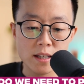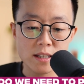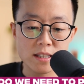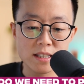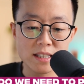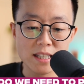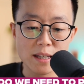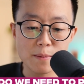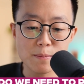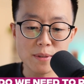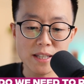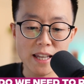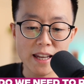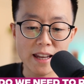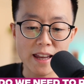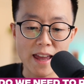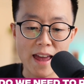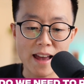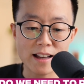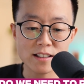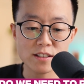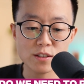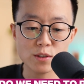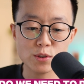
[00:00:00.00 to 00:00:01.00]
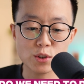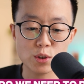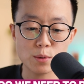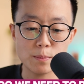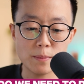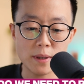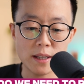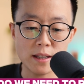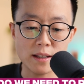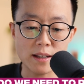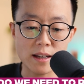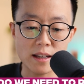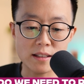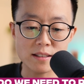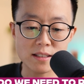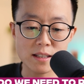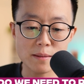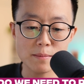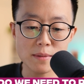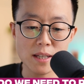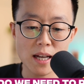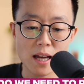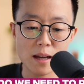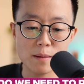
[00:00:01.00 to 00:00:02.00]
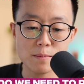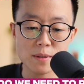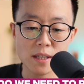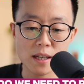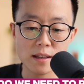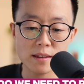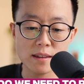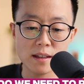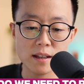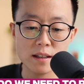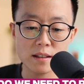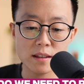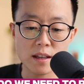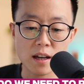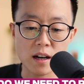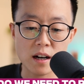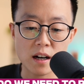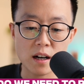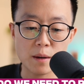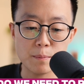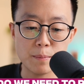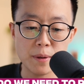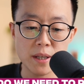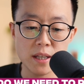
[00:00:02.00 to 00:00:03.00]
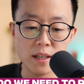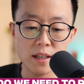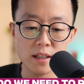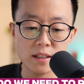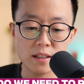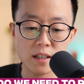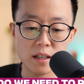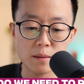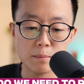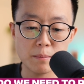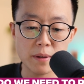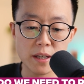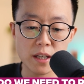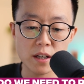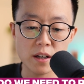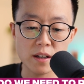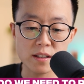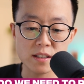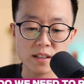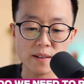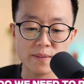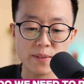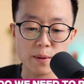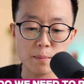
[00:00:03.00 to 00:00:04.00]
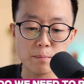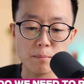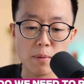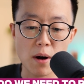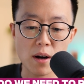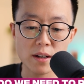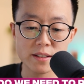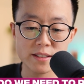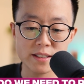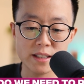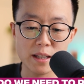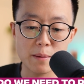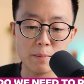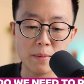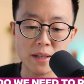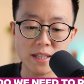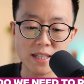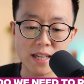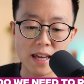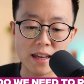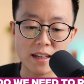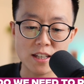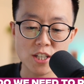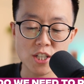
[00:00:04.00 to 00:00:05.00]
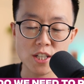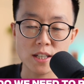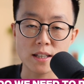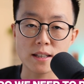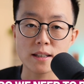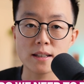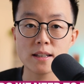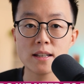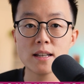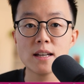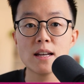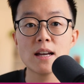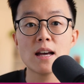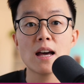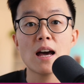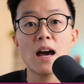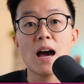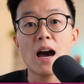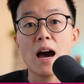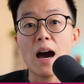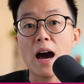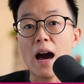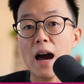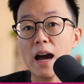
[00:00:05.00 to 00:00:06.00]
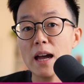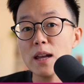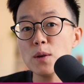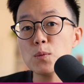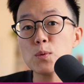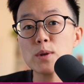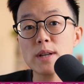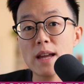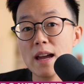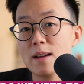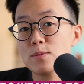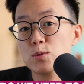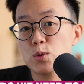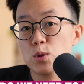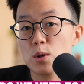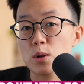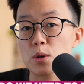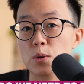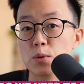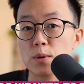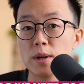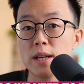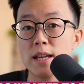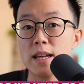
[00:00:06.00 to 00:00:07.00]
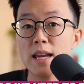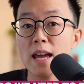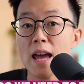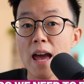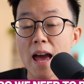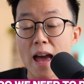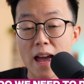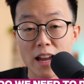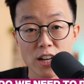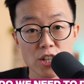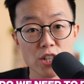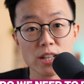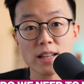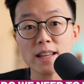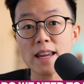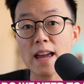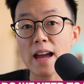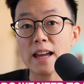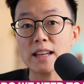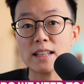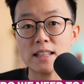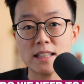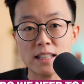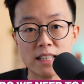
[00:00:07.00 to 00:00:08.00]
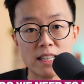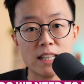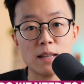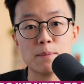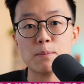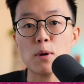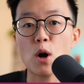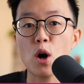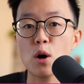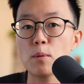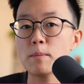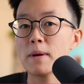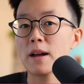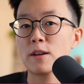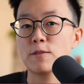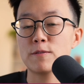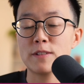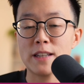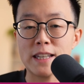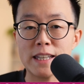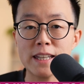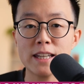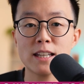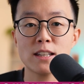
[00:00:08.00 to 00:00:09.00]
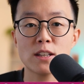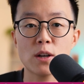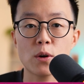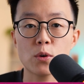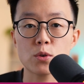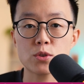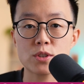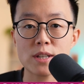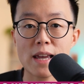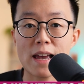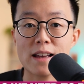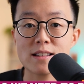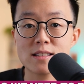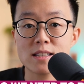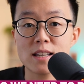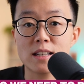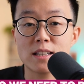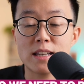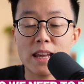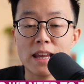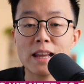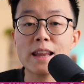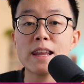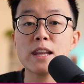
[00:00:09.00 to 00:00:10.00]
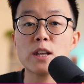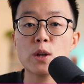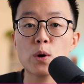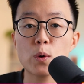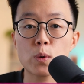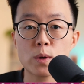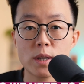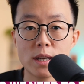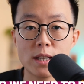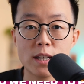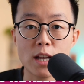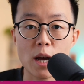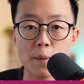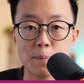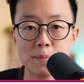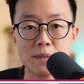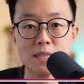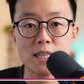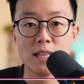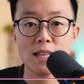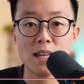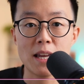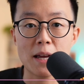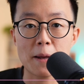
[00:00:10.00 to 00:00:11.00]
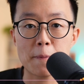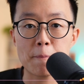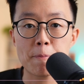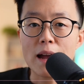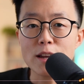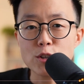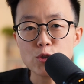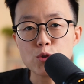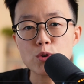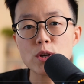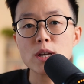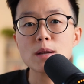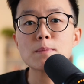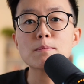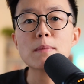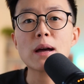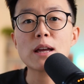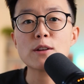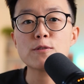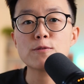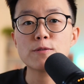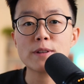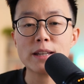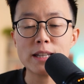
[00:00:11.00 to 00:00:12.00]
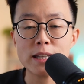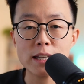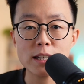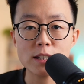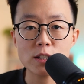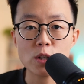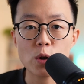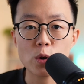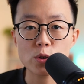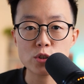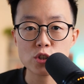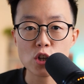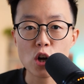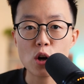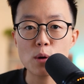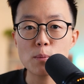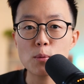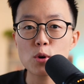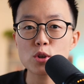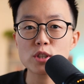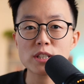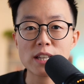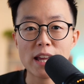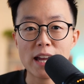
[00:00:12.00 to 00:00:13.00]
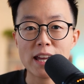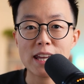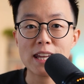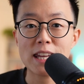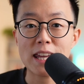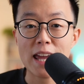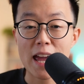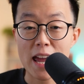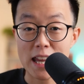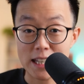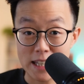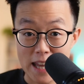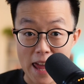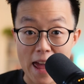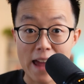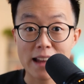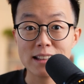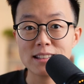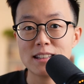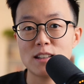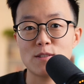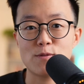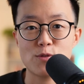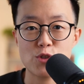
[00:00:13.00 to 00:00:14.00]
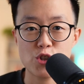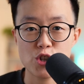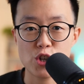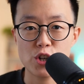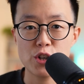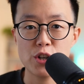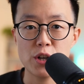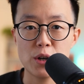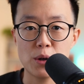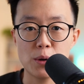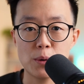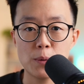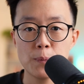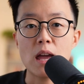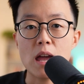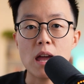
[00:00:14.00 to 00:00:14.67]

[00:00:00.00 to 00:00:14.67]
Seems like a hassle to me, and sometimes I think they are being done because of the box limitation. I would have to agree. Actually, I keep all my fleeting notes as a daily note in Obsidian. I treat my fleeting notes almost like an active journal.